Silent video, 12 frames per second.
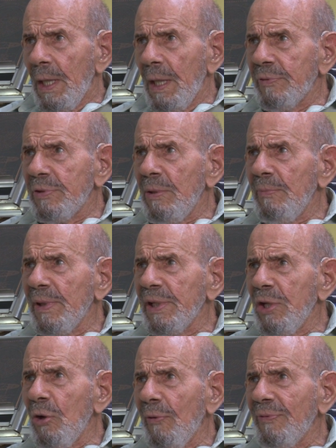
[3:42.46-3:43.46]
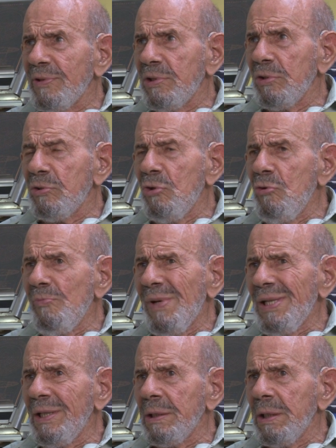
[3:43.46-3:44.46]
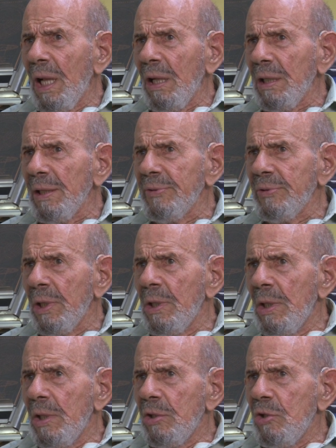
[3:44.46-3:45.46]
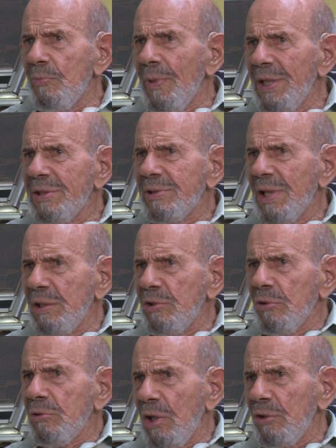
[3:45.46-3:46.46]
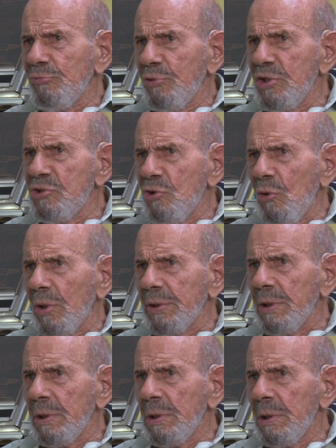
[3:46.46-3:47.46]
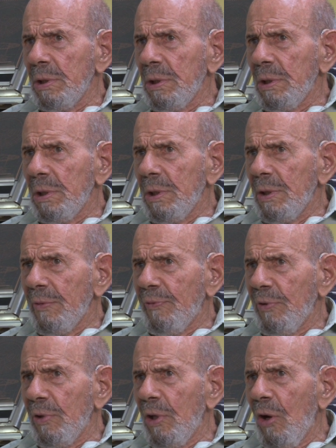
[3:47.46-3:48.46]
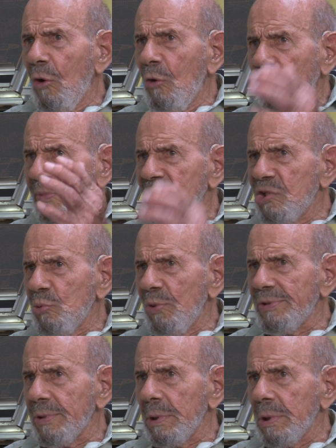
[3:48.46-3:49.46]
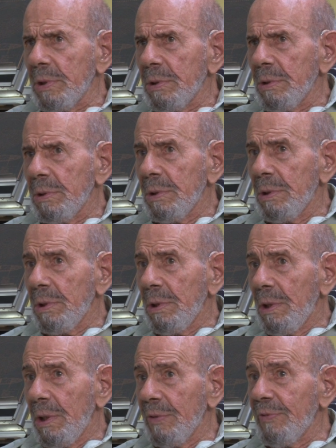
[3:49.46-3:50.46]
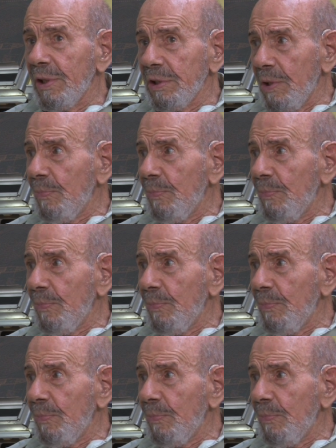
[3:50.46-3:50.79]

if somebody offers you $2 million, you may sell your country short for a home in Switzerland if they